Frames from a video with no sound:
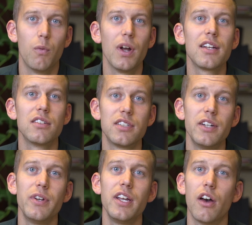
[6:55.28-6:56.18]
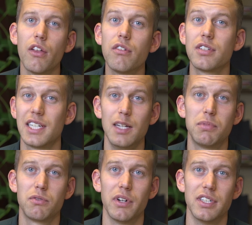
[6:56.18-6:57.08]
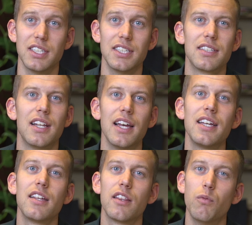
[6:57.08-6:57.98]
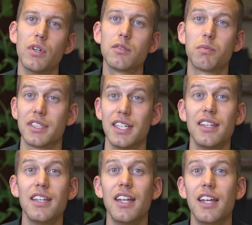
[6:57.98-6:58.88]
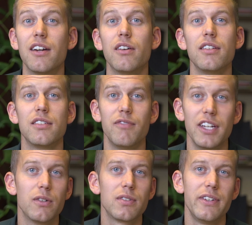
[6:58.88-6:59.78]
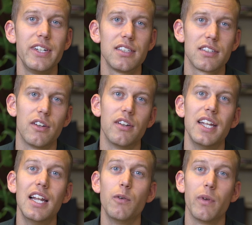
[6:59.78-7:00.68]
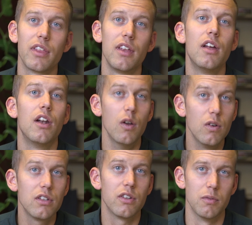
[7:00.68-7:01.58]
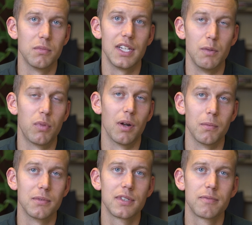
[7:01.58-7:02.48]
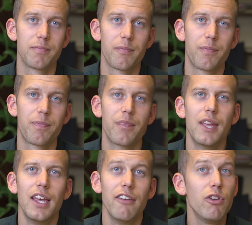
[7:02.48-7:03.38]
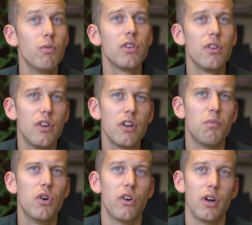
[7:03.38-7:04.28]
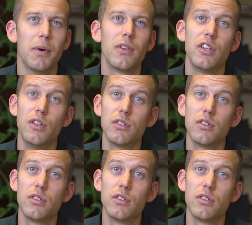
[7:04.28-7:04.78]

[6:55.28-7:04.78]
while considering other sleep strategies, like the ones presented in our video series on dealing with long-term sleep problems. If you want to learn more about the